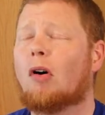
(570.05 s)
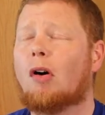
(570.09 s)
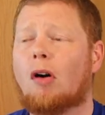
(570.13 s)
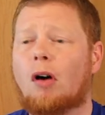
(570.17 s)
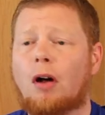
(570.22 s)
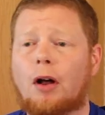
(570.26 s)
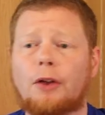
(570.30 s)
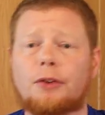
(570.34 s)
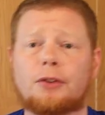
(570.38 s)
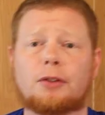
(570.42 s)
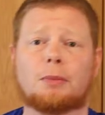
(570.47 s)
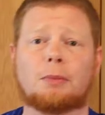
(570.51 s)

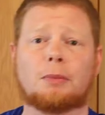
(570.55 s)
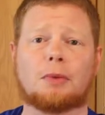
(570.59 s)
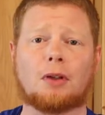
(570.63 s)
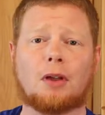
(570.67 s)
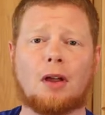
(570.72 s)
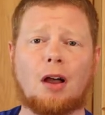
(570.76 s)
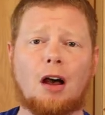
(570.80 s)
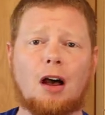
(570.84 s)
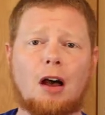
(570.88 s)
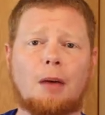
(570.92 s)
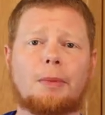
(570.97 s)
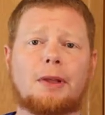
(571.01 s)
awesome.
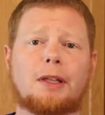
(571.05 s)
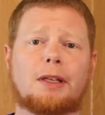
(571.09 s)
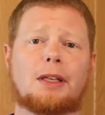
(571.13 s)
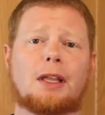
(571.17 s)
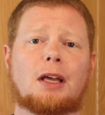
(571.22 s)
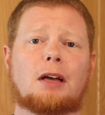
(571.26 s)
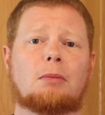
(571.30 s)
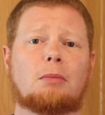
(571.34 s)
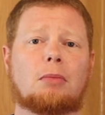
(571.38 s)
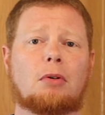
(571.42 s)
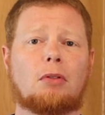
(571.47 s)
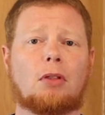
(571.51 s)
Comment
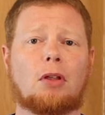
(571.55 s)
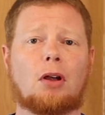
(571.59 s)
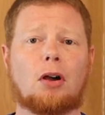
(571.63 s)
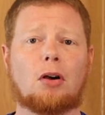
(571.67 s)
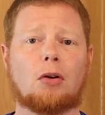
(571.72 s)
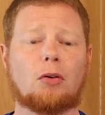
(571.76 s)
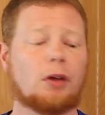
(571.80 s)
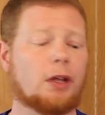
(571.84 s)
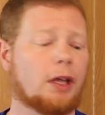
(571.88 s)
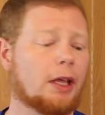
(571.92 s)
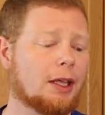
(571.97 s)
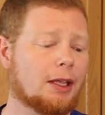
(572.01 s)
down
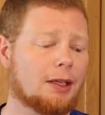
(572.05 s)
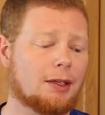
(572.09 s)
below.